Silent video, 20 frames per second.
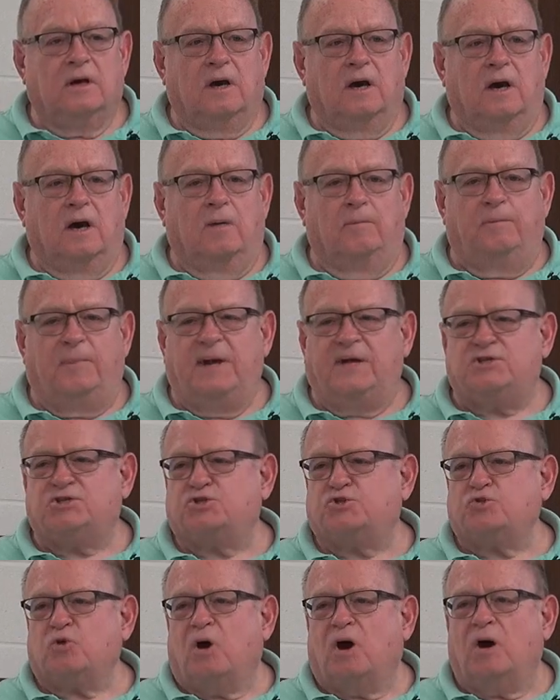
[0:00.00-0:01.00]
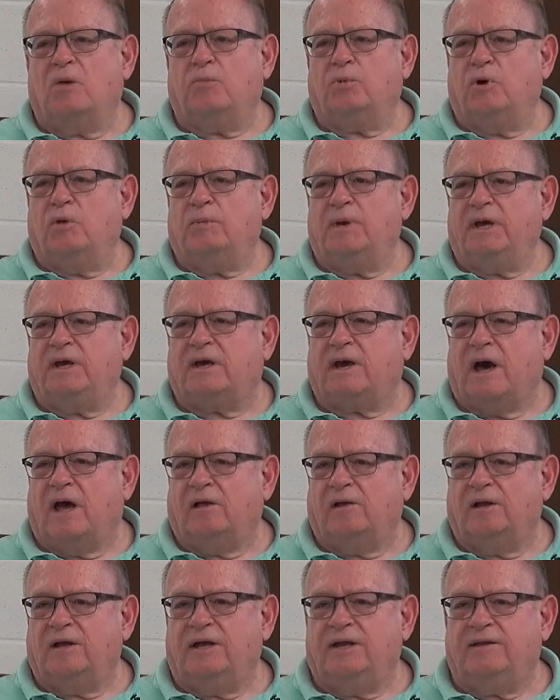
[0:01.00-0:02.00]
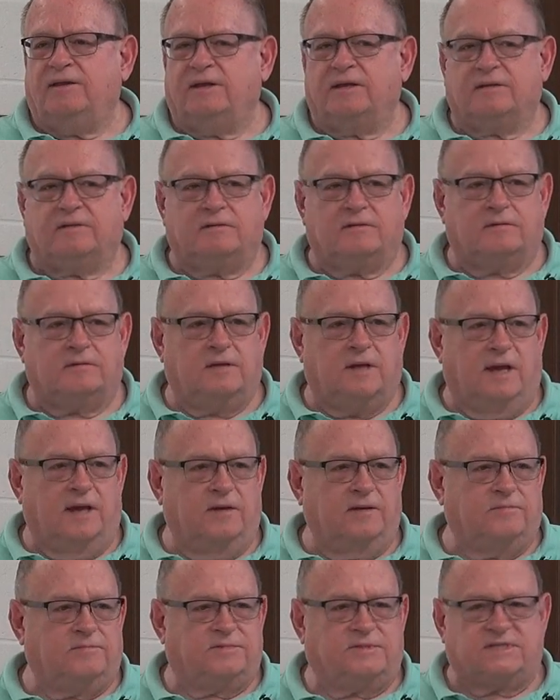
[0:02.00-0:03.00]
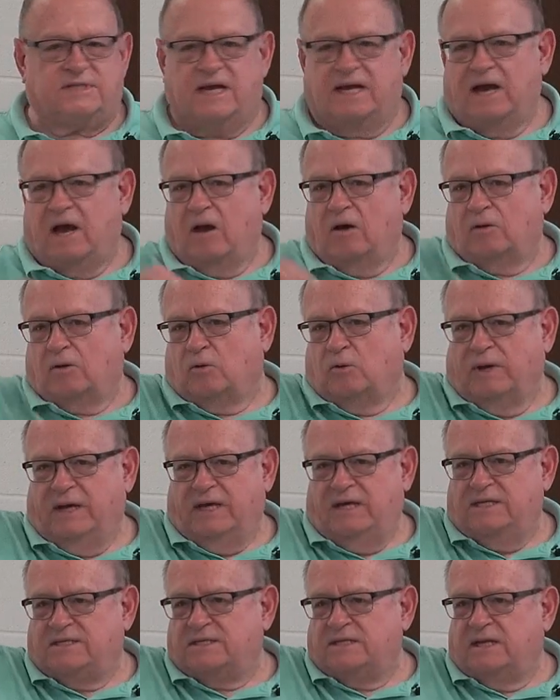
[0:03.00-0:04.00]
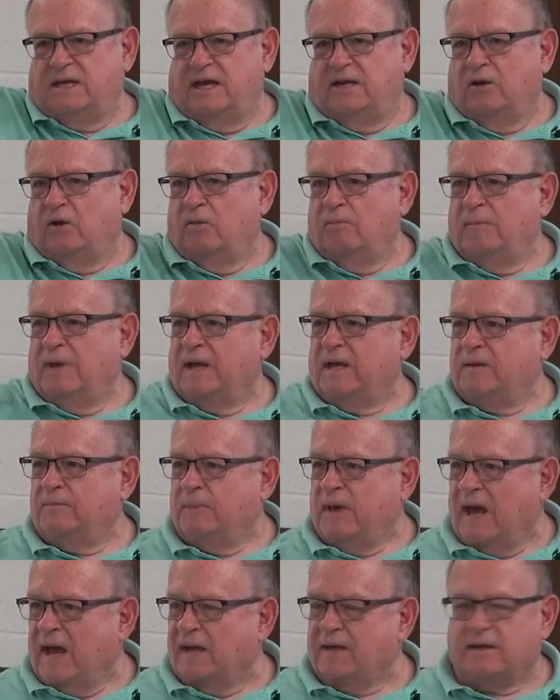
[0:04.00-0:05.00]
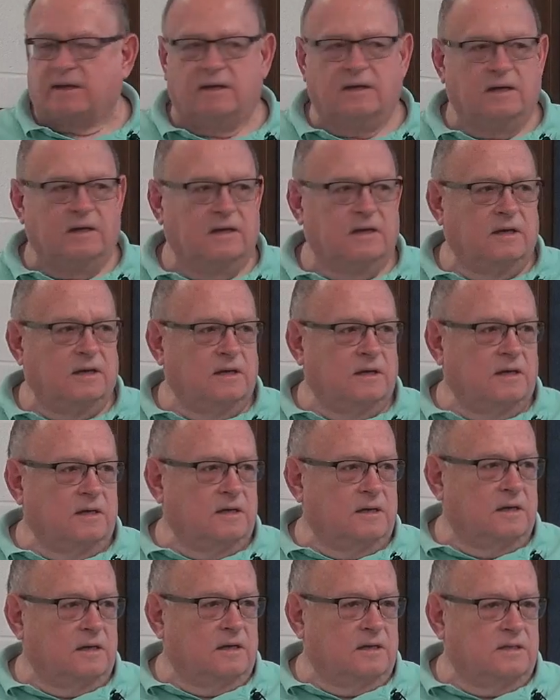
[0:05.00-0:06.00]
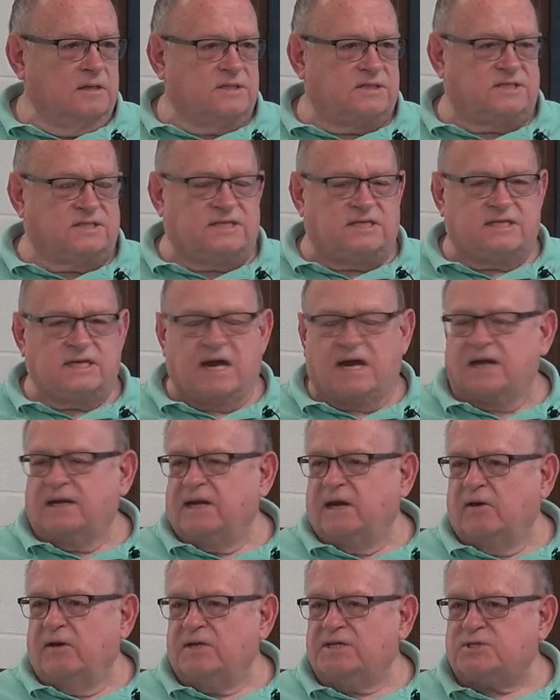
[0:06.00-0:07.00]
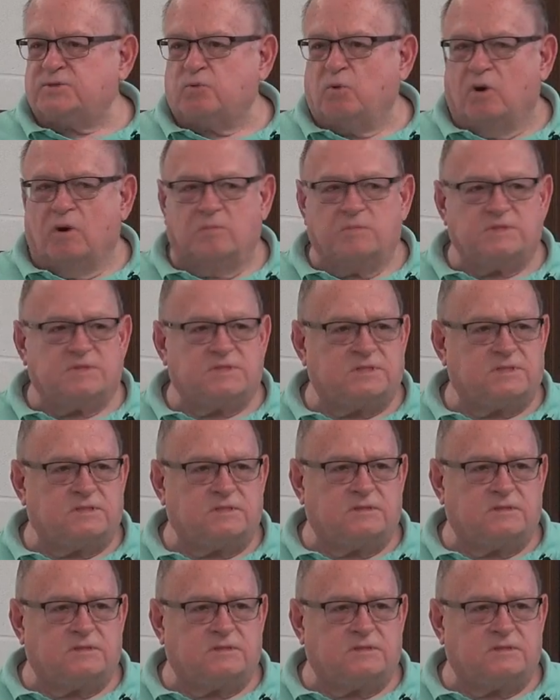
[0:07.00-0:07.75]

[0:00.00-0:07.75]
a big, strong, booming colony that they send out queens and they don't make it back, secondary swarms,